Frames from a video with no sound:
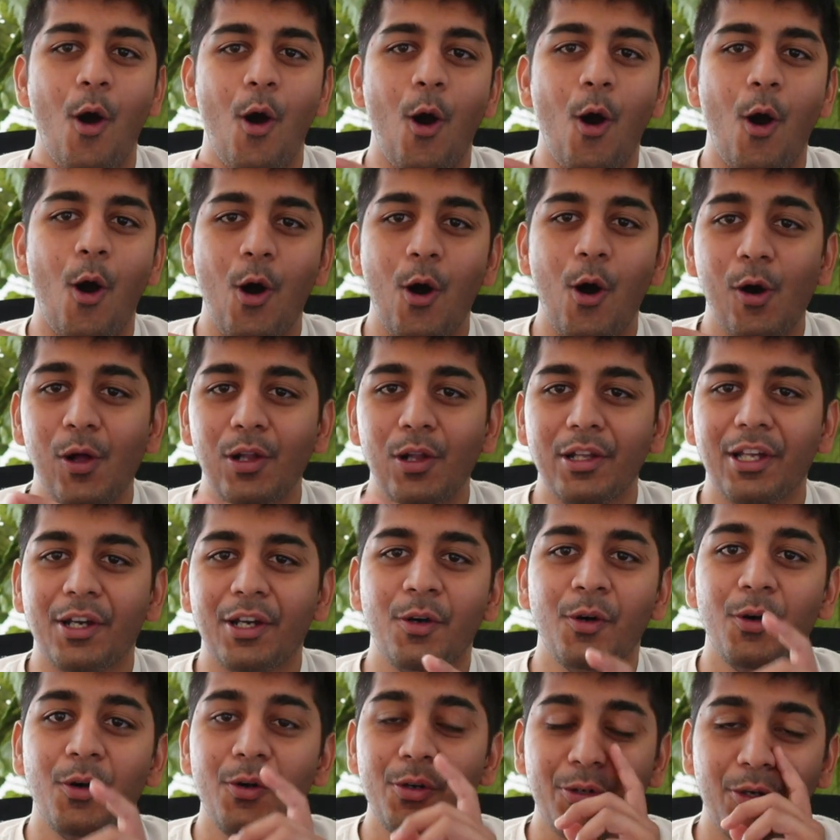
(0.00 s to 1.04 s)
All the
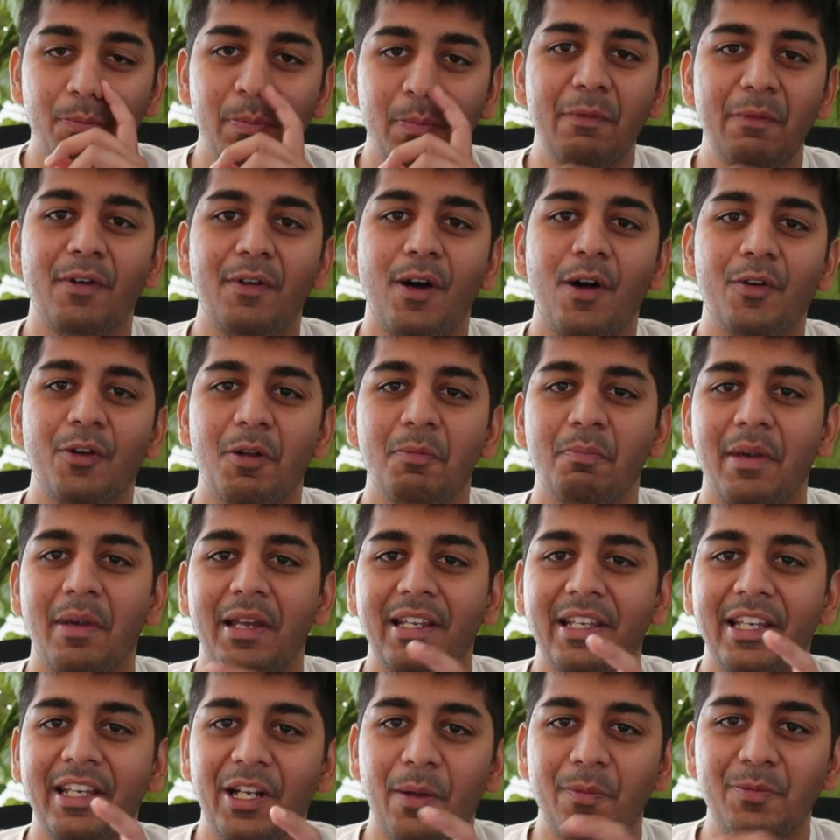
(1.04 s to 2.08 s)
code could be found on my
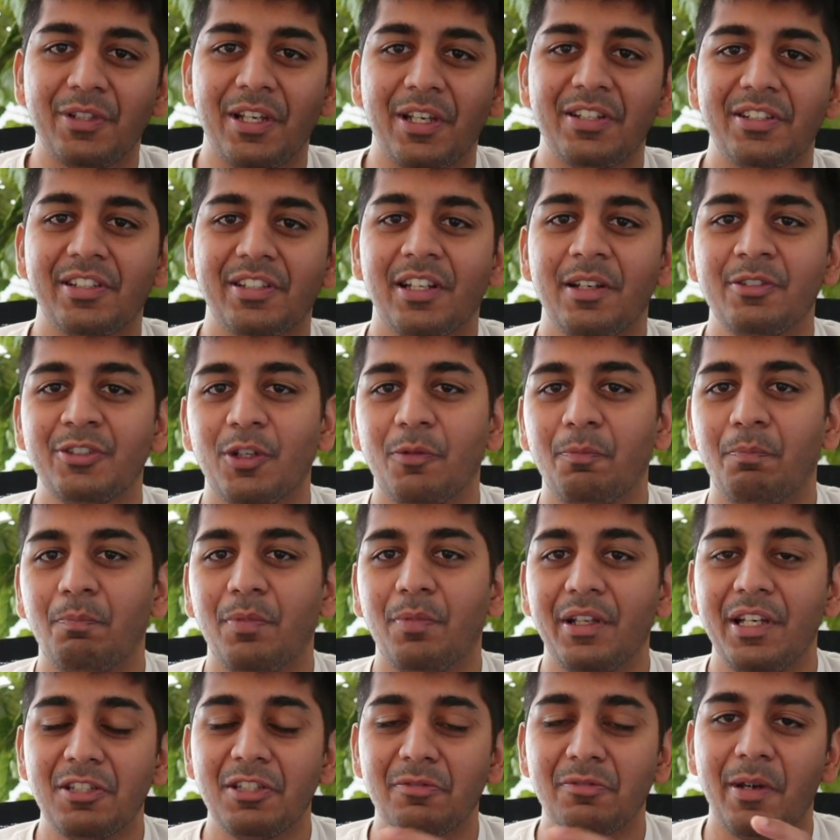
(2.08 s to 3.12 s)
GitHub section. So
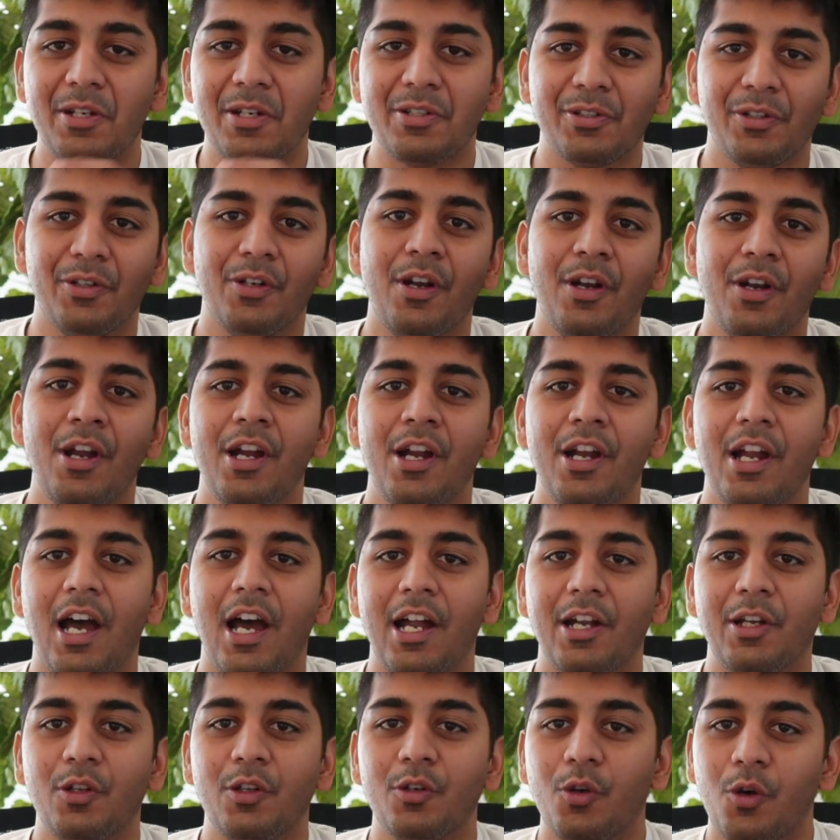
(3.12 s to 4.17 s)
please make sure
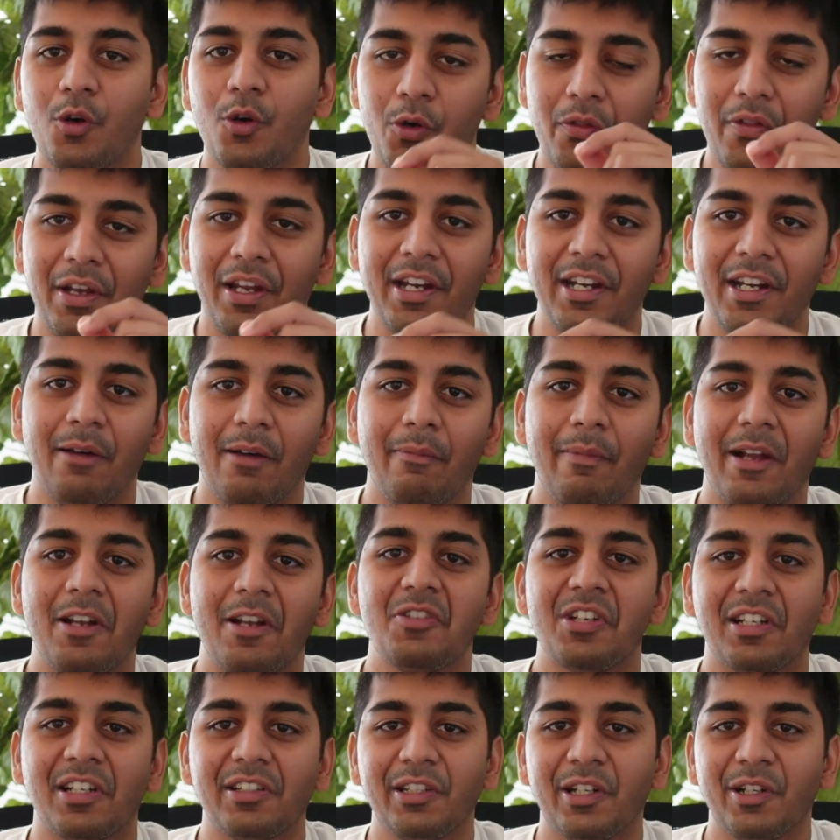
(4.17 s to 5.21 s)
to go to the GitHub
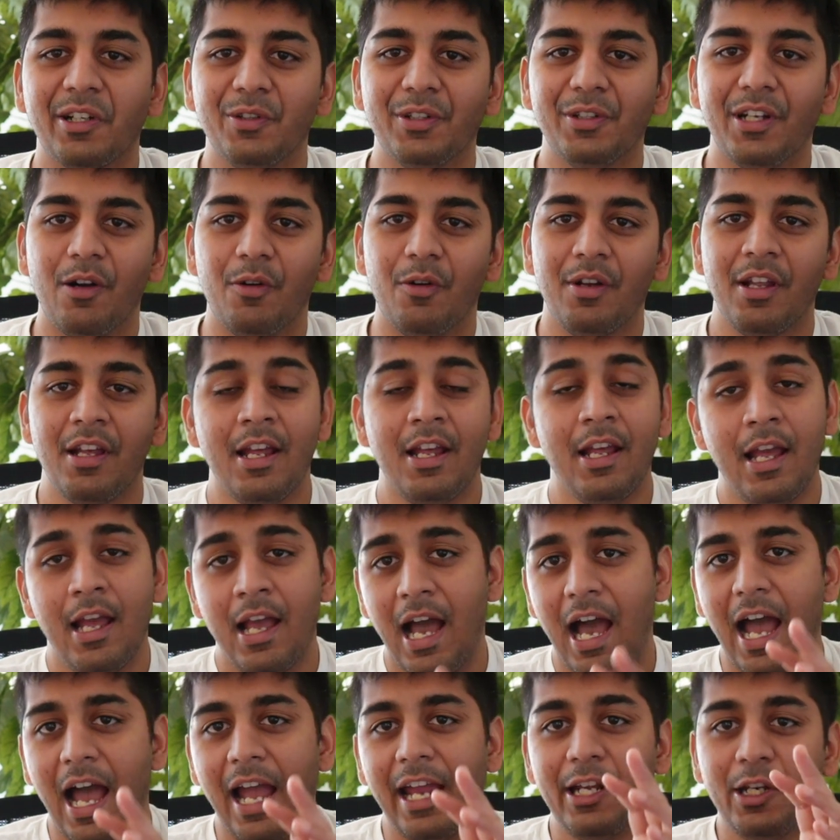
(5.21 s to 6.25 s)
and check the code out.
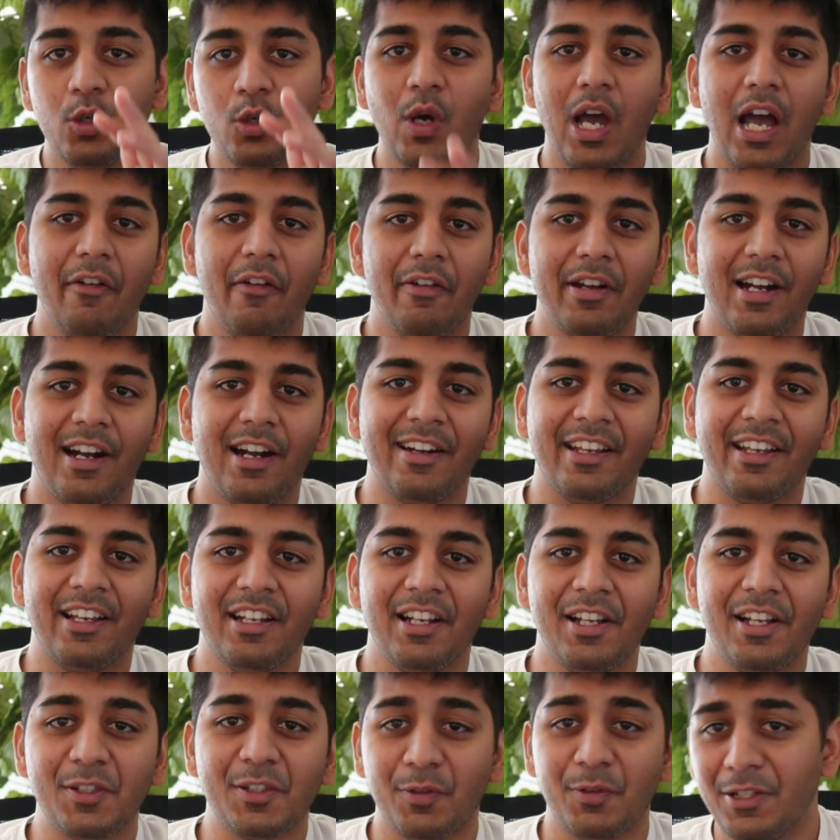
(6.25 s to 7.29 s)
I do have an
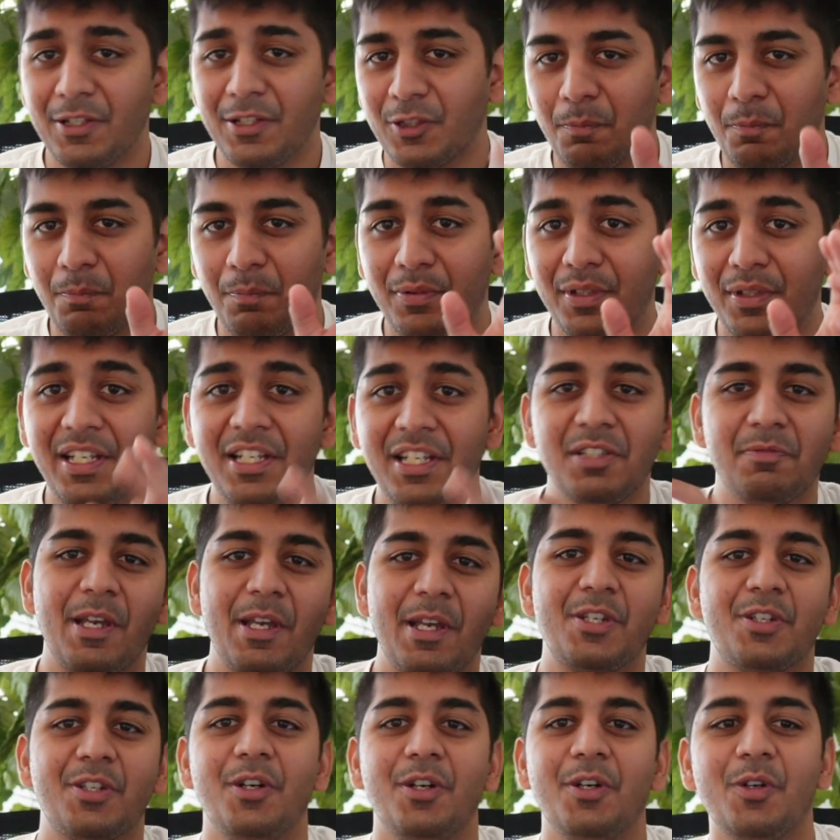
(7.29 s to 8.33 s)
article as well, so please
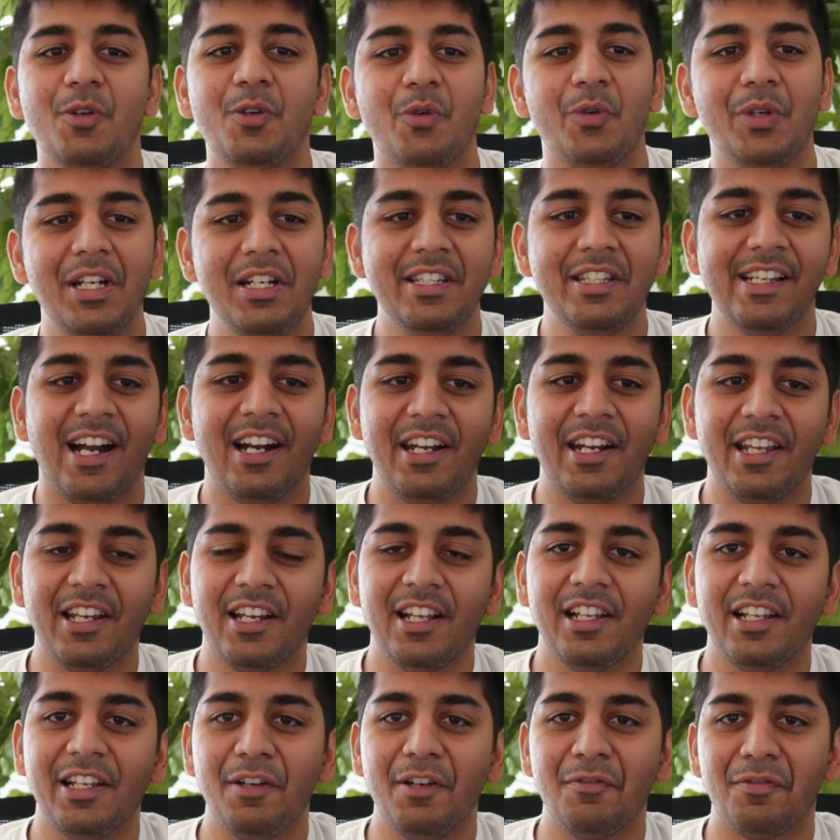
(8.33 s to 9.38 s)
make sure to read the
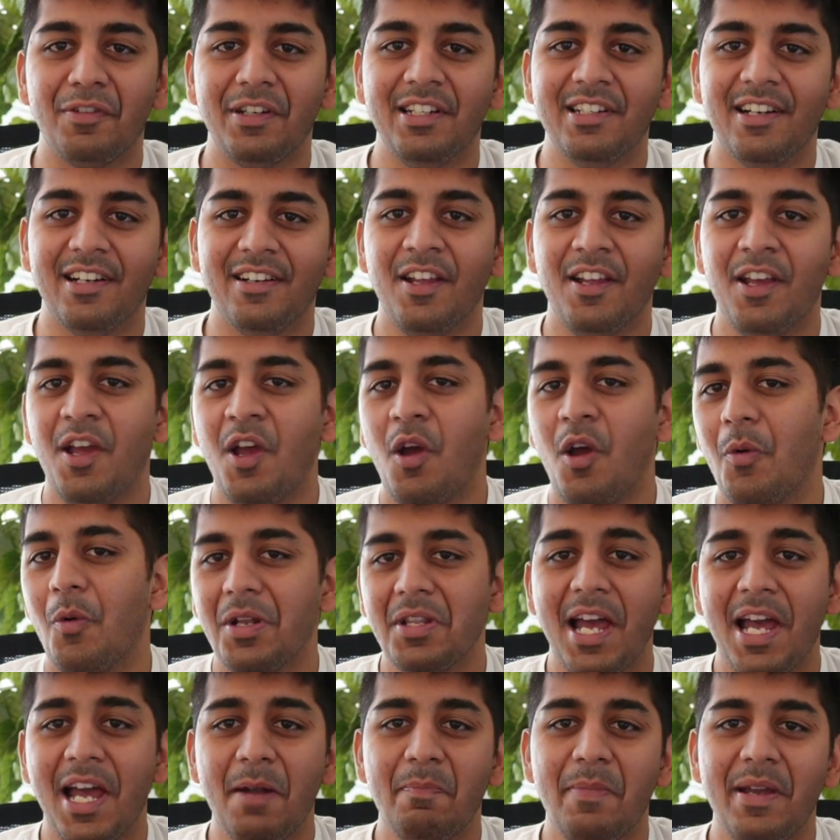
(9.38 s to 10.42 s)
article if needed.
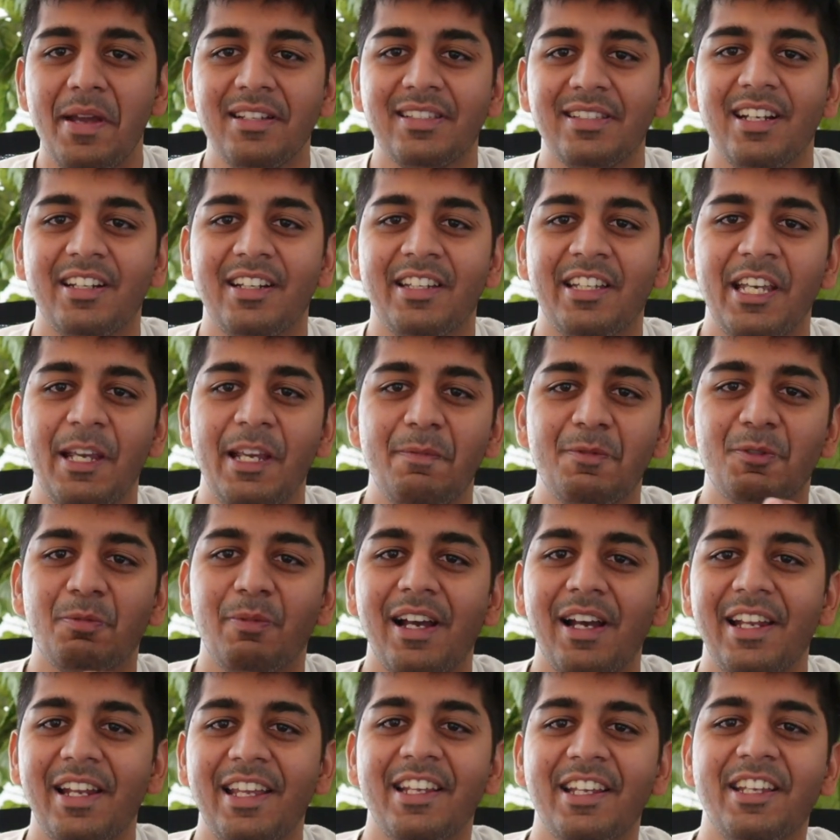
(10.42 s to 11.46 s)
With that being said, keep
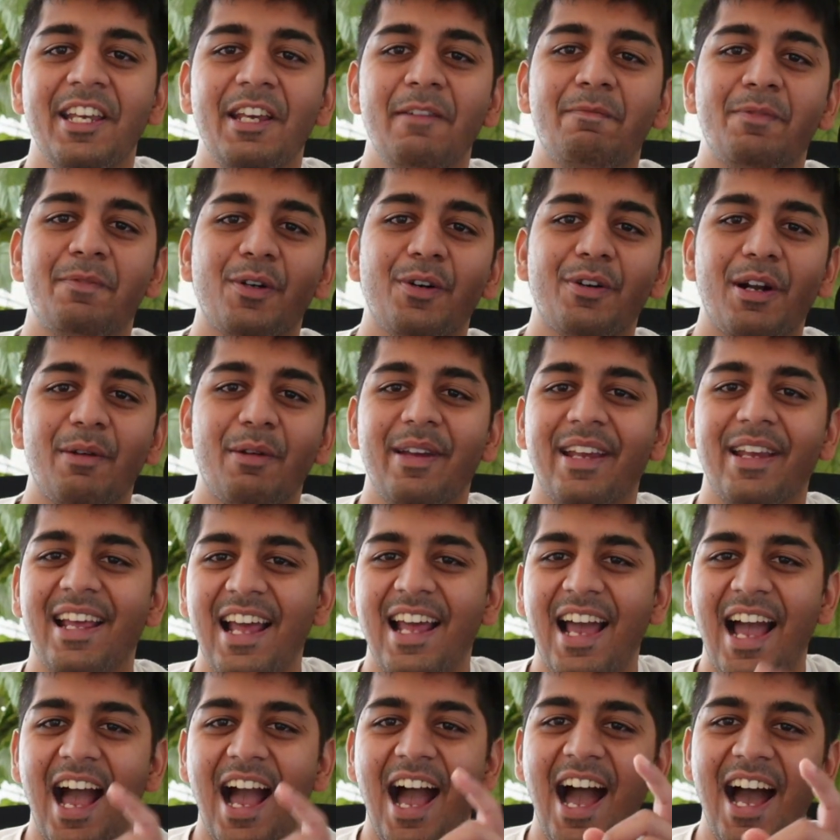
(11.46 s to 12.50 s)
smiling, keep programming, and
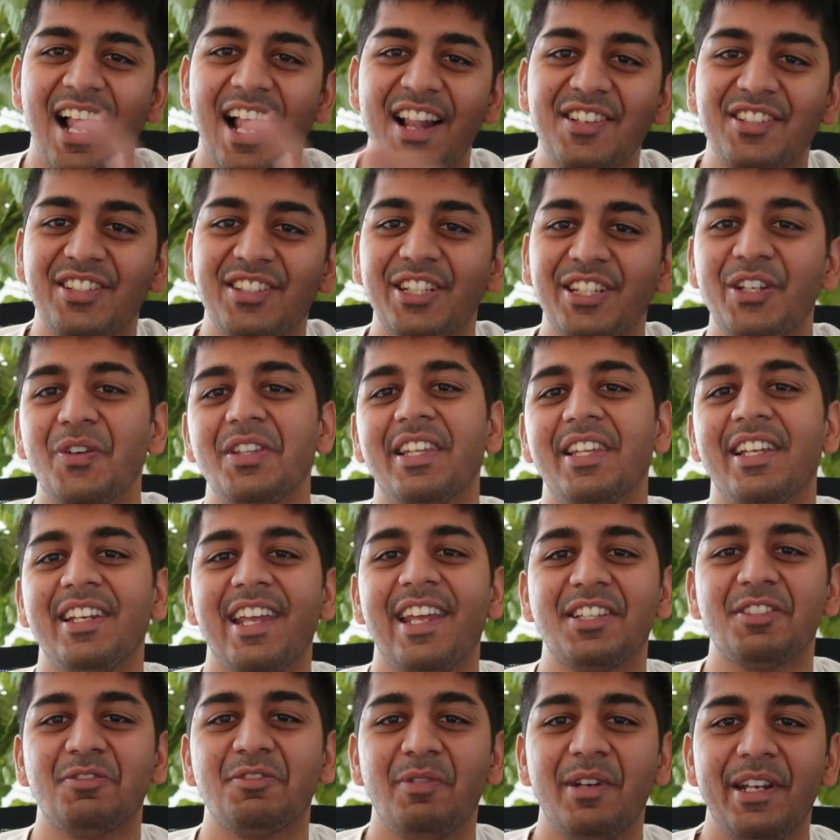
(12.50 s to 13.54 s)
I'll see you in the
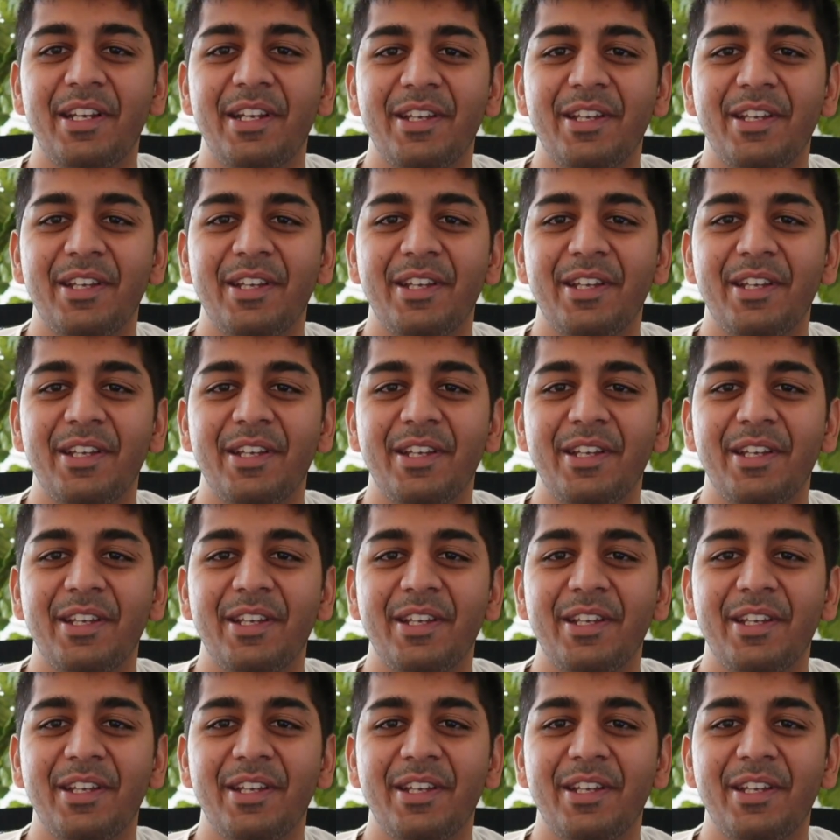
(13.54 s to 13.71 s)
next video.